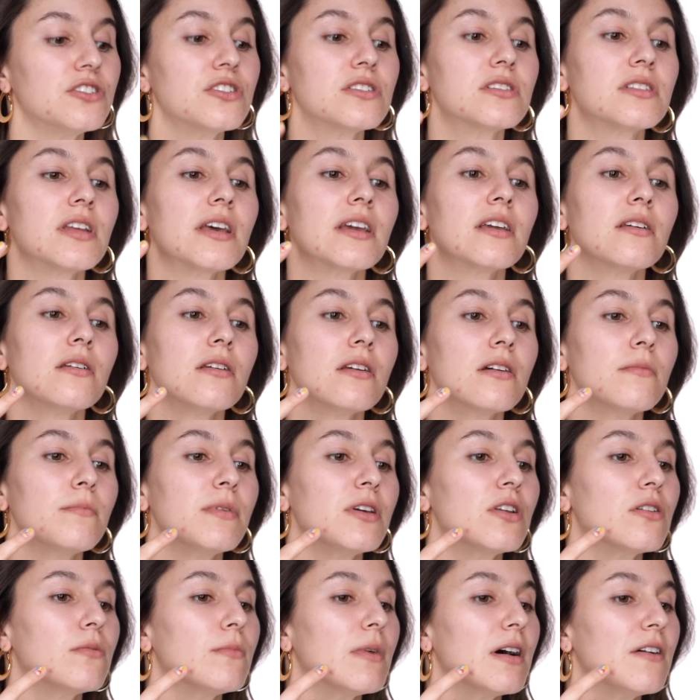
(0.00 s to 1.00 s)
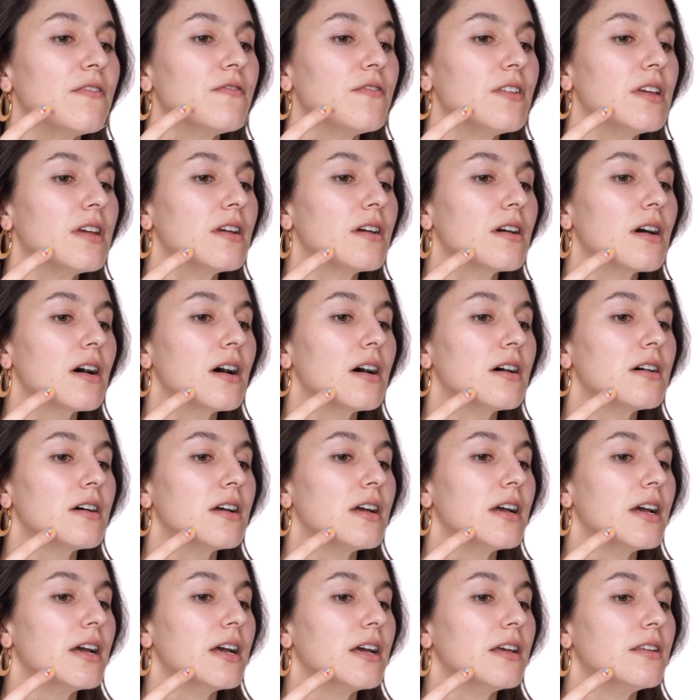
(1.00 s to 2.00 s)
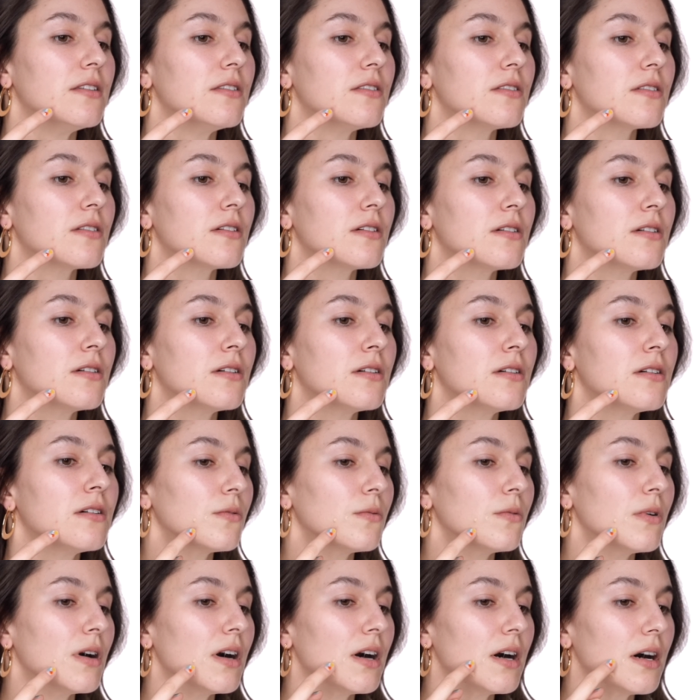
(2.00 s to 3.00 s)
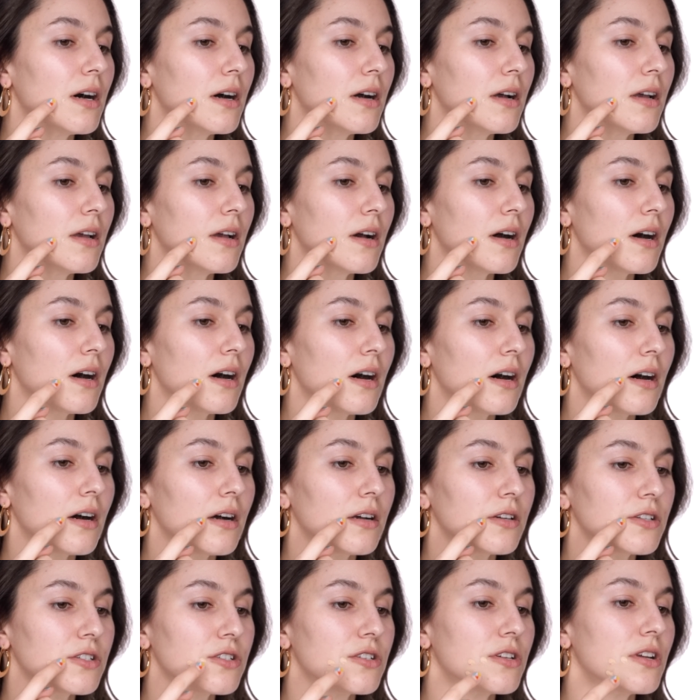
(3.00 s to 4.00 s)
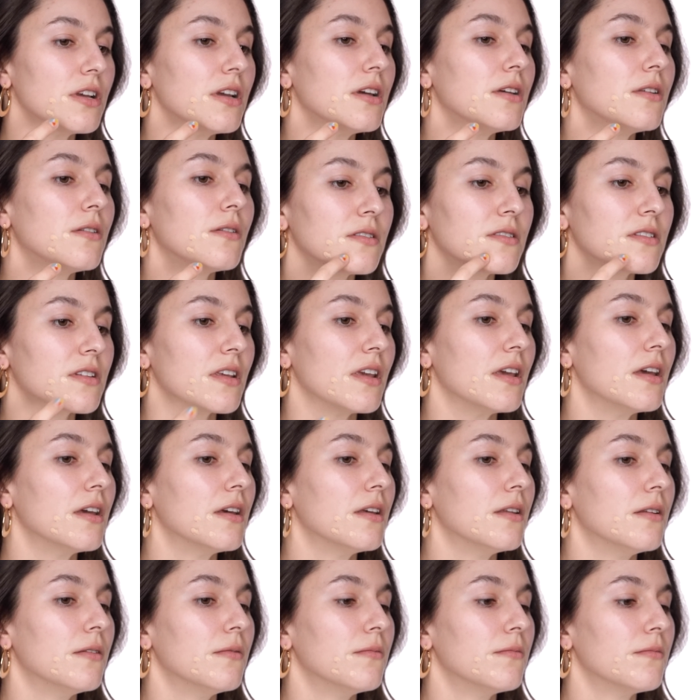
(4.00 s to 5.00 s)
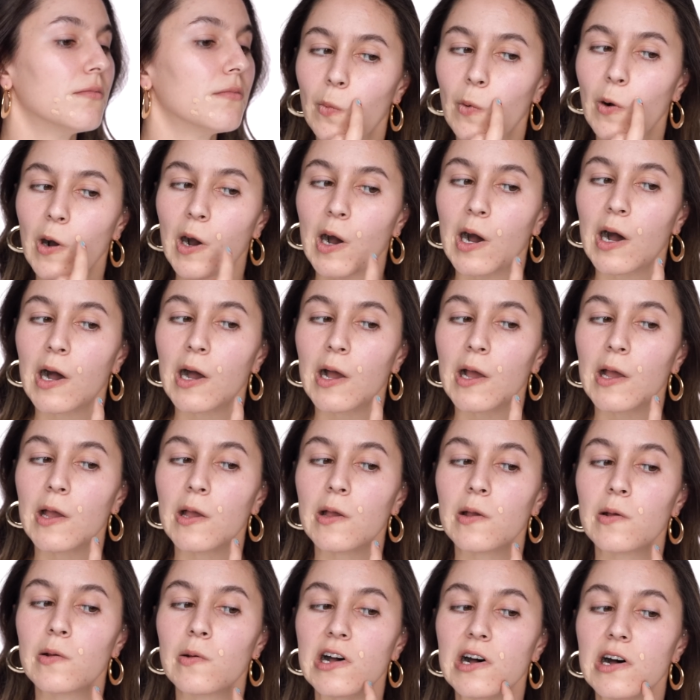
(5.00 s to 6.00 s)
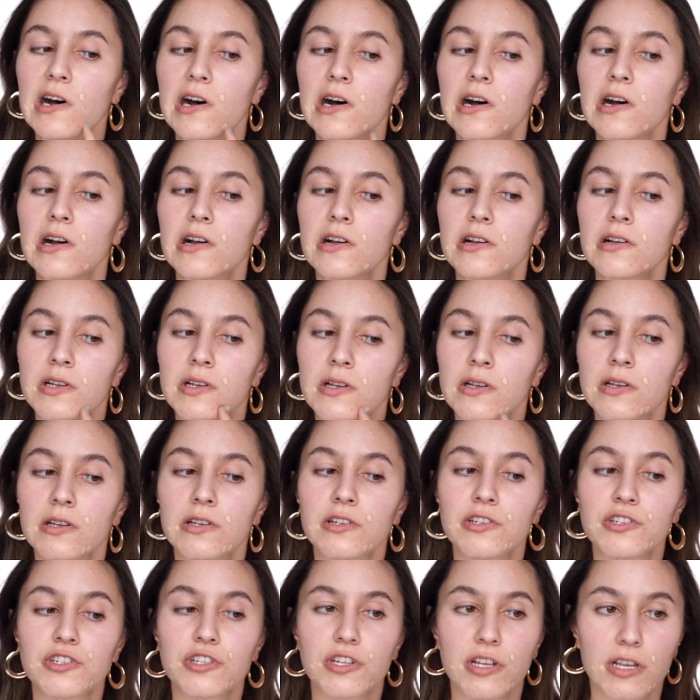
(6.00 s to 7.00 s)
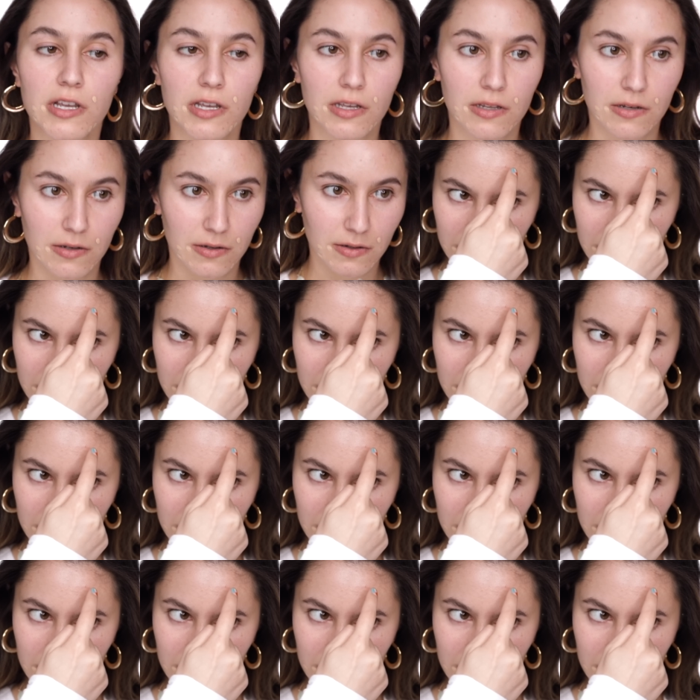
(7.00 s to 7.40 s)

just taking a bit on my finger and why are ah, shit skin? Why are ah, shit